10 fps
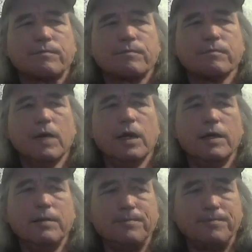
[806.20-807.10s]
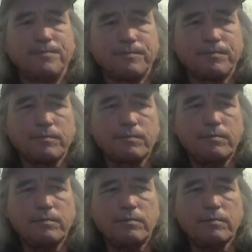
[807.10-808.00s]
But,
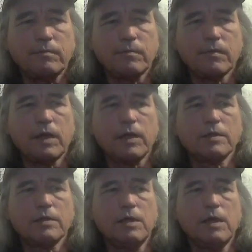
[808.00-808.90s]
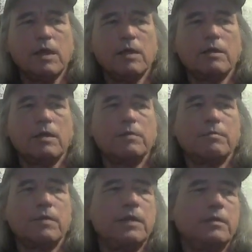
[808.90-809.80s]
like I said, I had
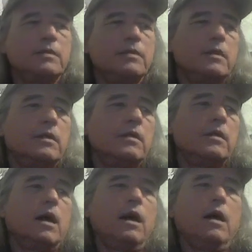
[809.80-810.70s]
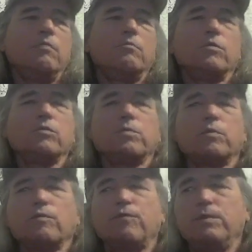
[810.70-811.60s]
made
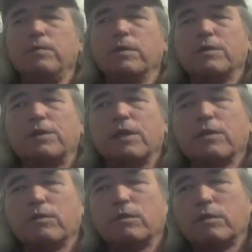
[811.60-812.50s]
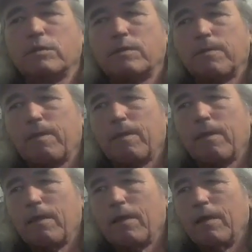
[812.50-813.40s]
multiple female channels.
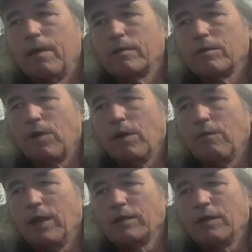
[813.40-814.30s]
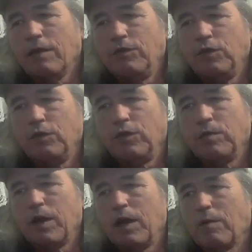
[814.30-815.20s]
So I've had a few
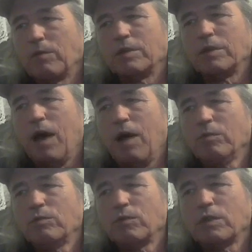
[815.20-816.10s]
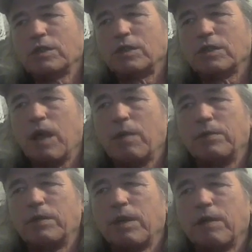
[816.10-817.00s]
female, and I was really
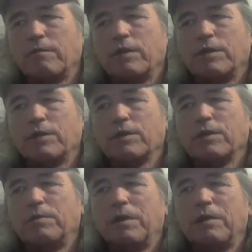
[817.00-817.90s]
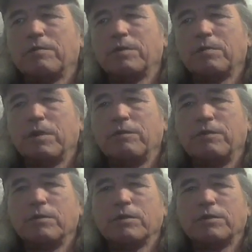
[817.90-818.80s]
sloppy and not very good with my
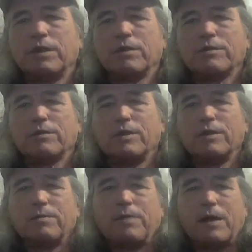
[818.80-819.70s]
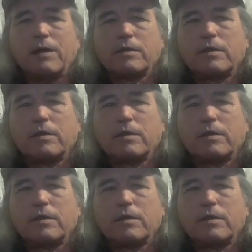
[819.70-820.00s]
female channels in the past.